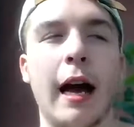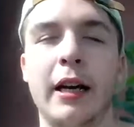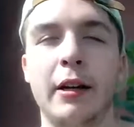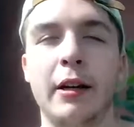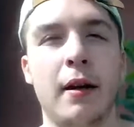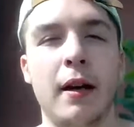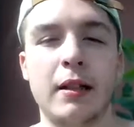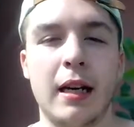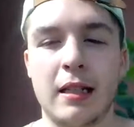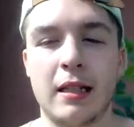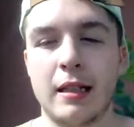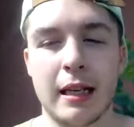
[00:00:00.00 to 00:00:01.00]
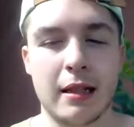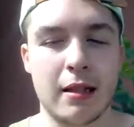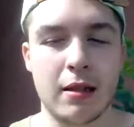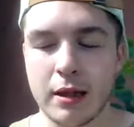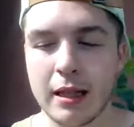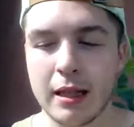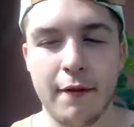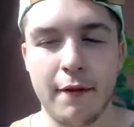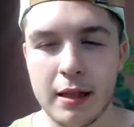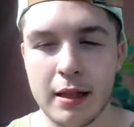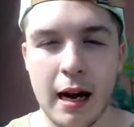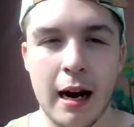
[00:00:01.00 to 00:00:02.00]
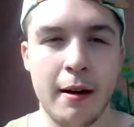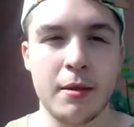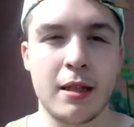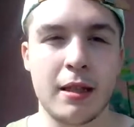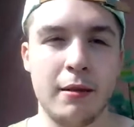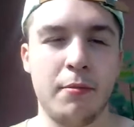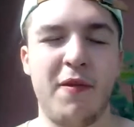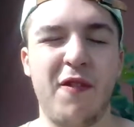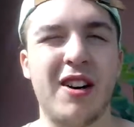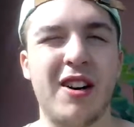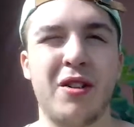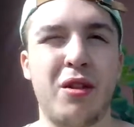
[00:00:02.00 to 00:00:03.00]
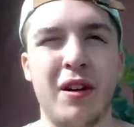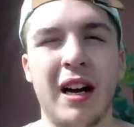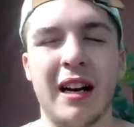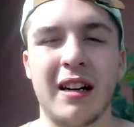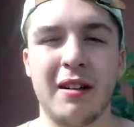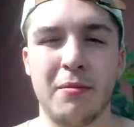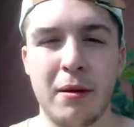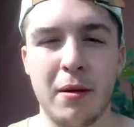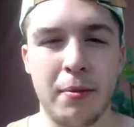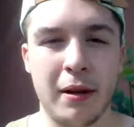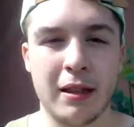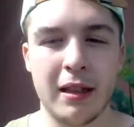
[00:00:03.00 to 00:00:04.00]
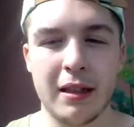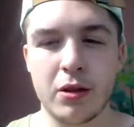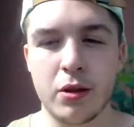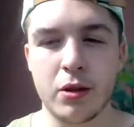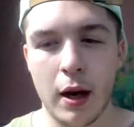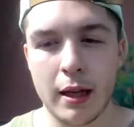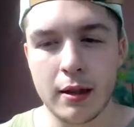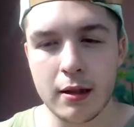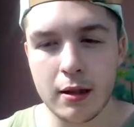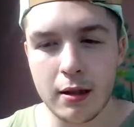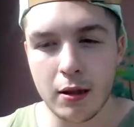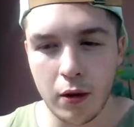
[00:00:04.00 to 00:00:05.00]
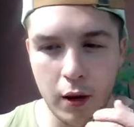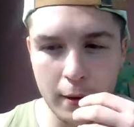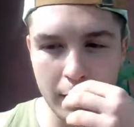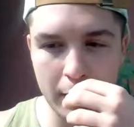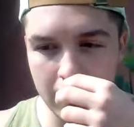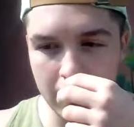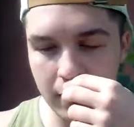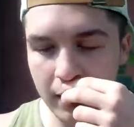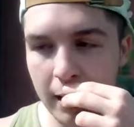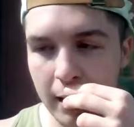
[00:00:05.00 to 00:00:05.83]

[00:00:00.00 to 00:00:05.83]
I could play like 6 or 7 times, and Fallout 3 I could maybe play like twice. You know what I mean?